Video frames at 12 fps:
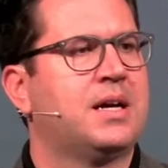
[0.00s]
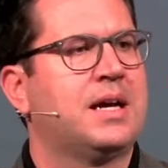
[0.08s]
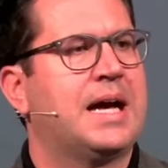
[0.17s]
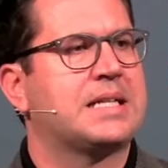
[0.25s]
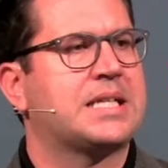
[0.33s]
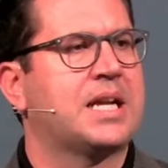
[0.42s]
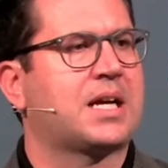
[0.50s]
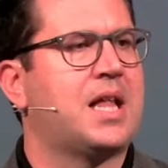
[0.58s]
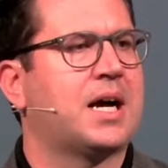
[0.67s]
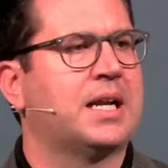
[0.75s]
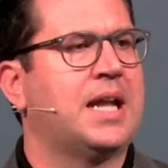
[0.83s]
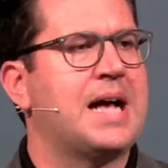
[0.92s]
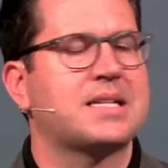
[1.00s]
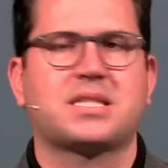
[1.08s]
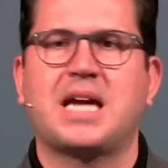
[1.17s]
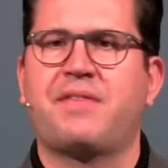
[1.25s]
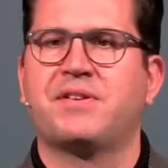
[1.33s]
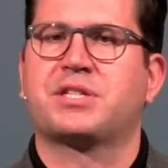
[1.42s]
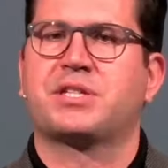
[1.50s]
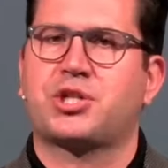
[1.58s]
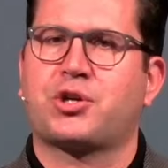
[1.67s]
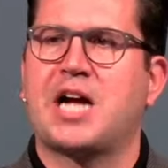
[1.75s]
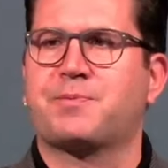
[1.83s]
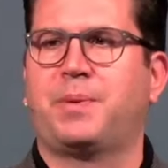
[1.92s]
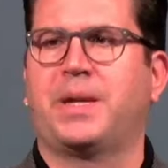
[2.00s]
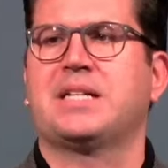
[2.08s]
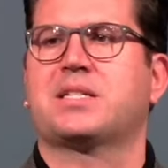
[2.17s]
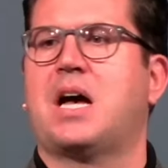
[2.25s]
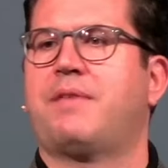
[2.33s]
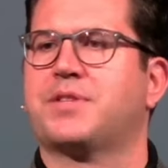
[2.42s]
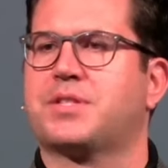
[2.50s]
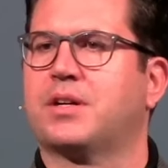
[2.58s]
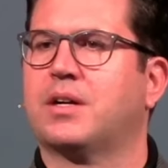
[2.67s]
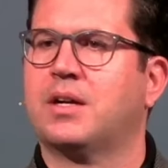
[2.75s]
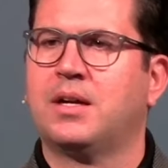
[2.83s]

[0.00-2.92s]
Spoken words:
at 10 o'clock at night saying this is a trash police officer?